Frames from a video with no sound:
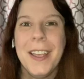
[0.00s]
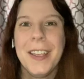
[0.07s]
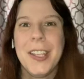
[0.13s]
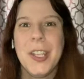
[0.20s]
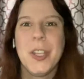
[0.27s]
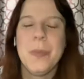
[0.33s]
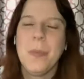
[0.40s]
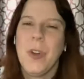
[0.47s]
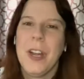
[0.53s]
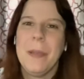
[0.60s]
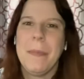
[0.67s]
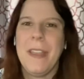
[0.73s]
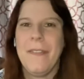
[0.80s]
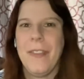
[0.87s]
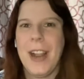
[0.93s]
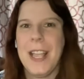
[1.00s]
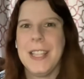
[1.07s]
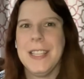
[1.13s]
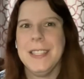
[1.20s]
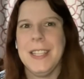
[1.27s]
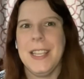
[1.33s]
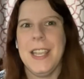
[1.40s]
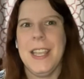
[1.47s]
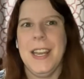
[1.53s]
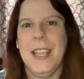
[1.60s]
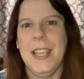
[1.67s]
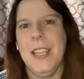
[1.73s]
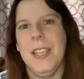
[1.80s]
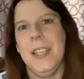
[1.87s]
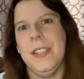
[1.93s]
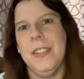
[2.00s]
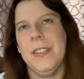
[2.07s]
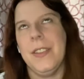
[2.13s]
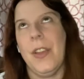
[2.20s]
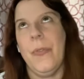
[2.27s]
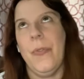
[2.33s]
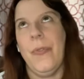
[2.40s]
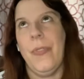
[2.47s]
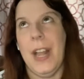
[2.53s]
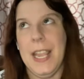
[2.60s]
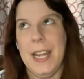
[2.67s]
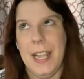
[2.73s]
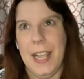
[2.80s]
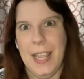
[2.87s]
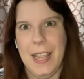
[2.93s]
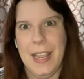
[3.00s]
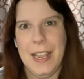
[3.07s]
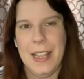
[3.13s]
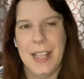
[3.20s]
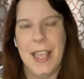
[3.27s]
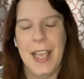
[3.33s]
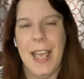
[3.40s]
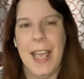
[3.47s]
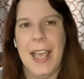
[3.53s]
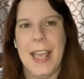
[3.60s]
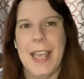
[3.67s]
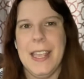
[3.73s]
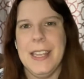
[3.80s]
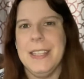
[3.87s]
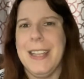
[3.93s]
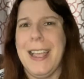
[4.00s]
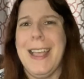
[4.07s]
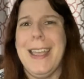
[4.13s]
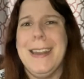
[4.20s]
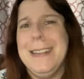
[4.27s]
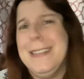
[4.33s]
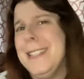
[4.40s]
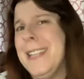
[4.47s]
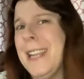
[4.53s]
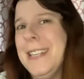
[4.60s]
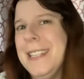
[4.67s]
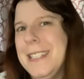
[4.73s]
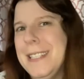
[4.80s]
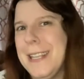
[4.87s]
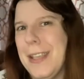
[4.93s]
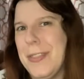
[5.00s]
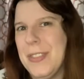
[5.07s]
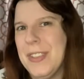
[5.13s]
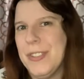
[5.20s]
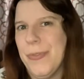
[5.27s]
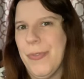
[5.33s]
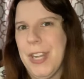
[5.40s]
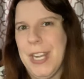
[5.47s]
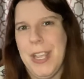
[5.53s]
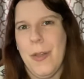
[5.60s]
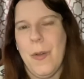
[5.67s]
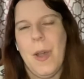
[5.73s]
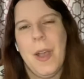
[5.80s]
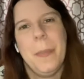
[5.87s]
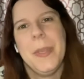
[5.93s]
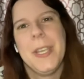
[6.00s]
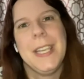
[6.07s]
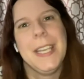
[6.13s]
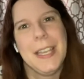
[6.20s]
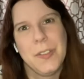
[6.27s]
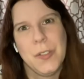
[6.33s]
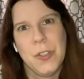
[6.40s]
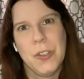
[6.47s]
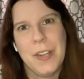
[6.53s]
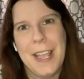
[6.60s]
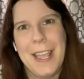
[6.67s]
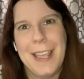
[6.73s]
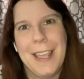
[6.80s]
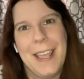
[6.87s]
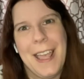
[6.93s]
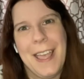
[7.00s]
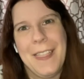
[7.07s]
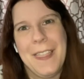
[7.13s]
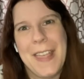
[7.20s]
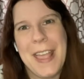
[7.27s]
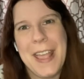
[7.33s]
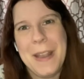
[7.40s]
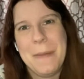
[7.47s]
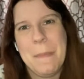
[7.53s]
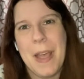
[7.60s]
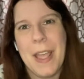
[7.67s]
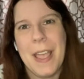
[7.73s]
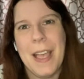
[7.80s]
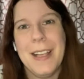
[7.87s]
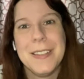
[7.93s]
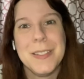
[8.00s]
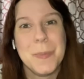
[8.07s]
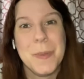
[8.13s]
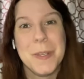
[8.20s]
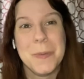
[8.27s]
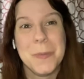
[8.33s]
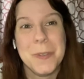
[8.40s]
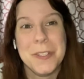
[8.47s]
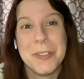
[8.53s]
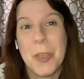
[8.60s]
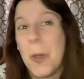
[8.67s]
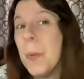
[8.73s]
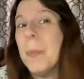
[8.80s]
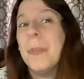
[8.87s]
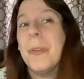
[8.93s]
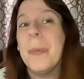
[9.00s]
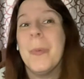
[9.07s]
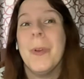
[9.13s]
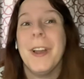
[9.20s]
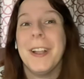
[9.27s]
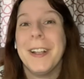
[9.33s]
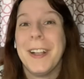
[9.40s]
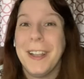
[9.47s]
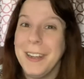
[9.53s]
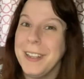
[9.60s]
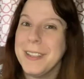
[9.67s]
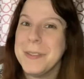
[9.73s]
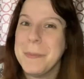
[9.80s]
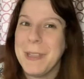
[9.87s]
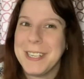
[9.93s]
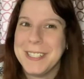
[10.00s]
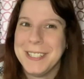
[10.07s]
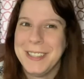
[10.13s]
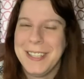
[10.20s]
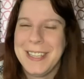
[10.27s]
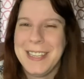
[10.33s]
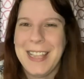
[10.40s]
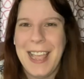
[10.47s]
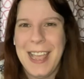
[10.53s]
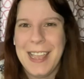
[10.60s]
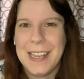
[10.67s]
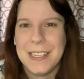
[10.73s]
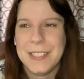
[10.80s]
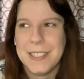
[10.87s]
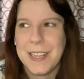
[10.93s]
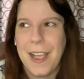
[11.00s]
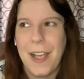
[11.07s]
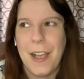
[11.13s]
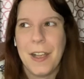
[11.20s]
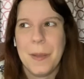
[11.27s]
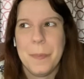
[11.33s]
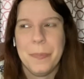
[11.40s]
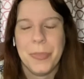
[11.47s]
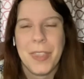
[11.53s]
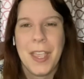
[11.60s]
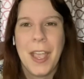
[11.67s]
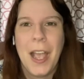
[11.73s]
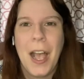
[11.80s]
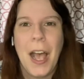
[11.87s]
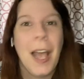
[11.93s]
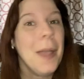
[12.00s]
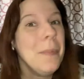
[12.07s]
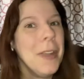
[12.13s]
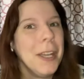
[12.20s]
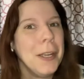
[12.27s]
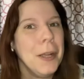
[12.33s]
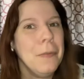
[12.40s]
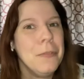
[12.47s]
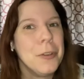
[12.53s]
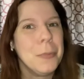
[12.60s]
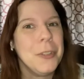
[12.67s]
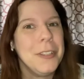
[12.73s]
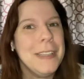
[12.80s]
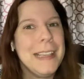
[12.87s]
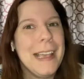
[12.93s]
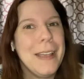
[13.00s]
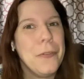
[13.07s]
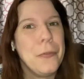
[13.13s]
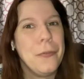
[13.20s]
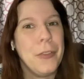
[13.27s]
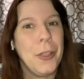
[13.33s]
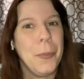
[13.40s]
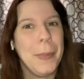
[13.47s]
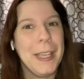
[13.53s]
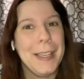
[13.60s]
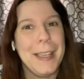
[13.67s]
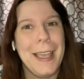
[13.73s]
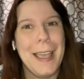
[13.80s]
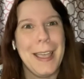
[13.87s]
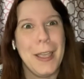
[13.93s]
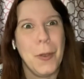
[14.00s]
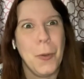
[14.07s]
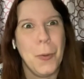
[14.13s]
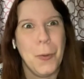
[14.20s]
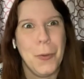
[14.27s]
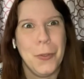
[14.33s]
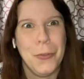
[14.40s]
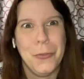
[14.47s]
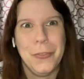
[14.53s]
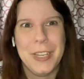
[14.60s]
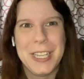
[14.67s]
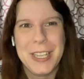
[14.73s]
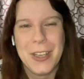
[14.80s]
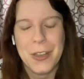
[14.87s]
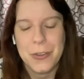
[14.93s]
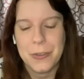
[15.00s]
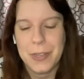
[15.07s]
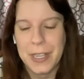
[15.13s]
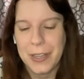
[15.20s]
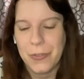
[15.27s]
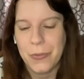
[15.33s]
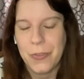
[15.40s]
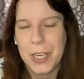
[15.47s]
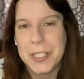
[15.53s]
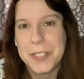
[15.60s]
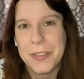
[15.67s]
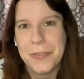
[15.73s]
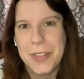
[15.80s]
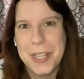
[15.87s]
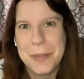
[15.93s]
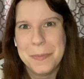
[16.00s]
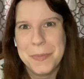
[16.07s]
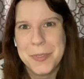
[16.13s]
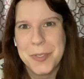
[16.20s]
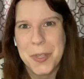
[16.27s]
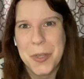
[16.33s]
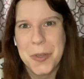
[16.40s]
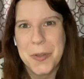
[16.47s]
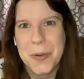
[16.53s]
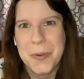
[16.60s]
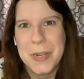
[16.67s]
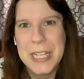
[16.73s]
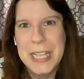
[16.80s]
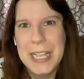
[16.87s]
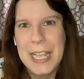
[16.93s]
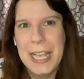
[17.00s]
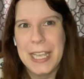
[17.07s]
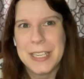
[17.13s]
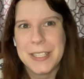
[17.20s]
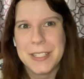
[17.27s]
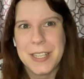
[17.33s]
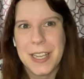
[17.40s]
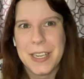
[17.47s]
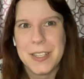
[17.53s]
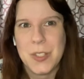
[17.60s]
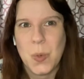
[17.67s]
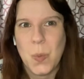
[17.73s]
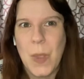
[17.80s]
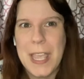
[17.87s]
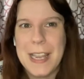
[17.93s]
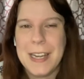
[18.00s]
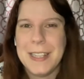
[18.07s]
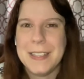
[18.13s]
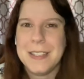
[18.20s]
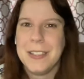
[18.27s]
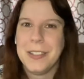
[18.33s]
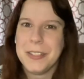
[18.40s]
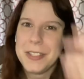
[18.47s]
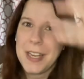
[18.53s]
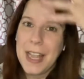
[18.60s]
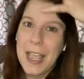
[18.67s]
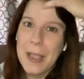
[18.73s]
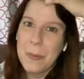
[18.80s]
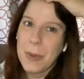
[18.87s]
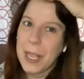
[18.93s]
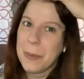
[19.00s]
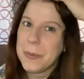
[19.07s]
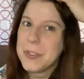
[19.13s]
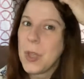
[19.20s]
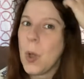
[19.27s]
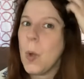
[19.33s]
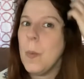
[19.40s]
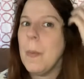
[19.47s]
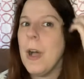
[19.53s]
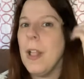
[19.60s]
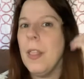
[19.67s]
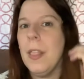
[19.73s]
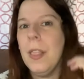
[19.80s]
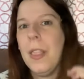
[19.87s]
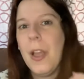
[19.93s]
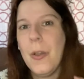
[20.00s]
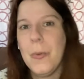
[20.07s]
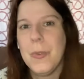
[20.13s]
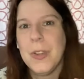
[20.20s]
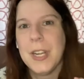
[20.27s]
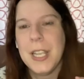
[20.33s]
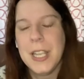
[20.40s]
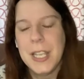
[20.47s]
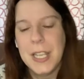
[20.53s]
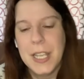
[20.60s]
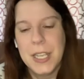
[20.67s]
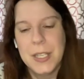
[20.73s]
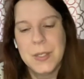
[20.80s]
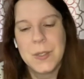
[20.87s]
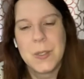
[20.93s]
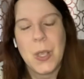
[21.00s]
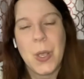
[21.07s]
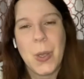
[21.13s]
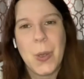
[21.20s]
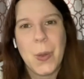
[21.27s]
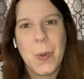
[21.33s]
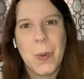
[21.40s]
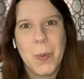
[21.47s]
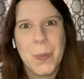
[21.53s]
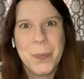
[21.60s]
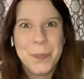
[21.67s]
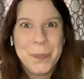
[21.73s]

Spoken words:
Good morning, my friends. It is Friday, and I had intended to get this video up yesterday, and then my husband was home from work unexpectedly, and I'm not comfortable yet filming a whole video in front of him, so I decided to wait until today when I was home alone. So